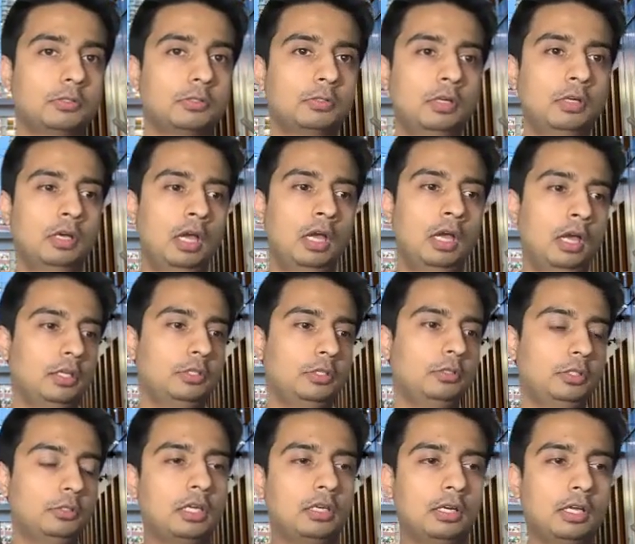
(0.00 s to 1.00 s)
You can
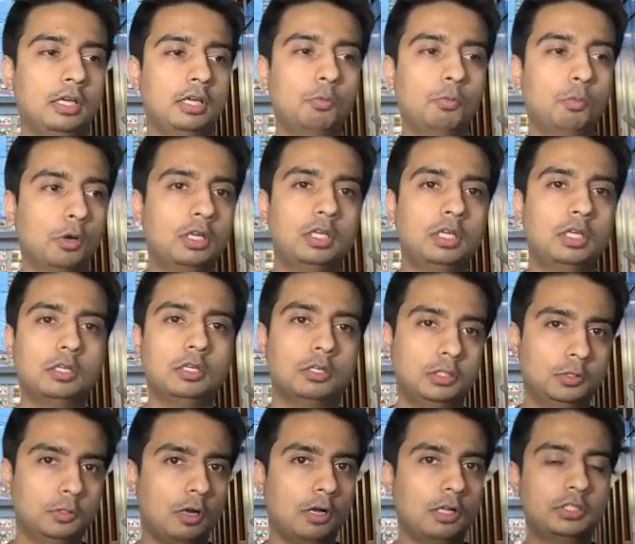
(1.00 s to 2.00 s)
work in a
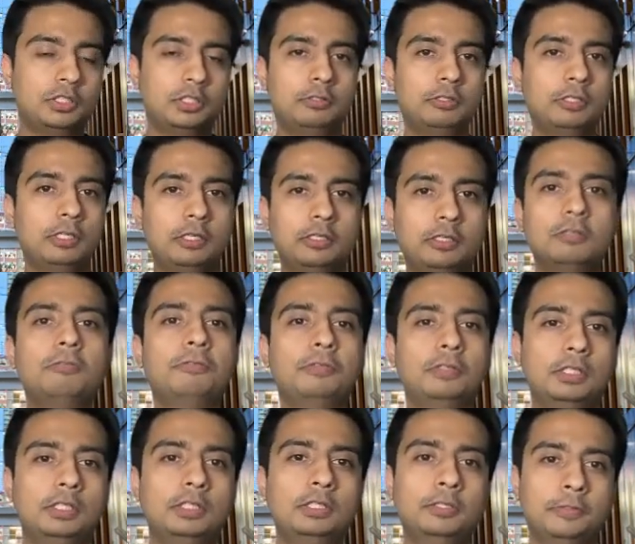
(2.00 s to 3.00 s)
neurology related
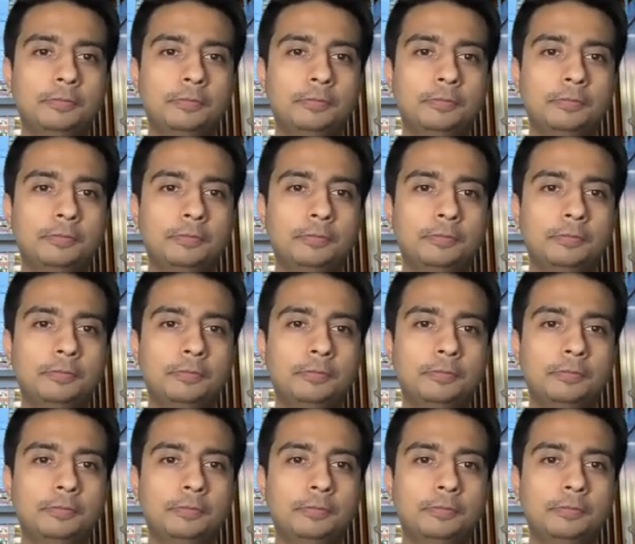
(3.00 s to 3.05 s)
field.